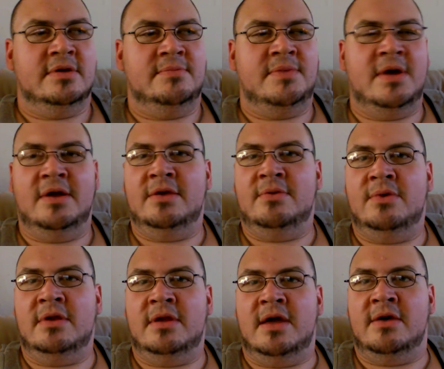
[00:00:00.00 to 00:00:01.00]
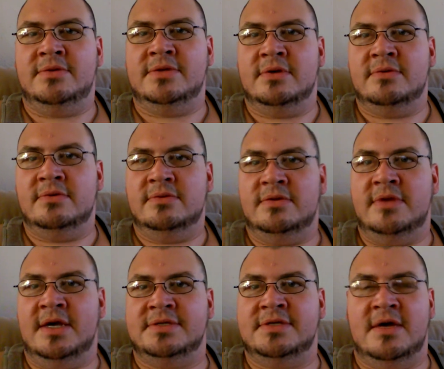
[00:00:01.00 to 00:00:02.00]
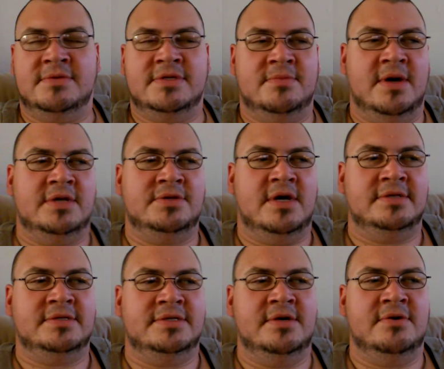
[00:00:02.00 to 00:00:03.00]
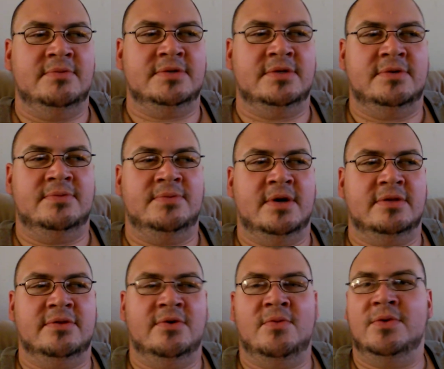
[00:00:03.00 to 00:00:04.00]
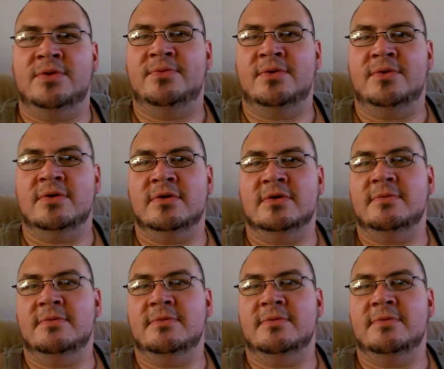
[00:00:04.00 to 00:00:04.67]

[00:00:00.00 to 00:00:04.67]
apparently wouldn't have, so the next time somebody tries to steal, I'm just gonna fucking throw them on the floor.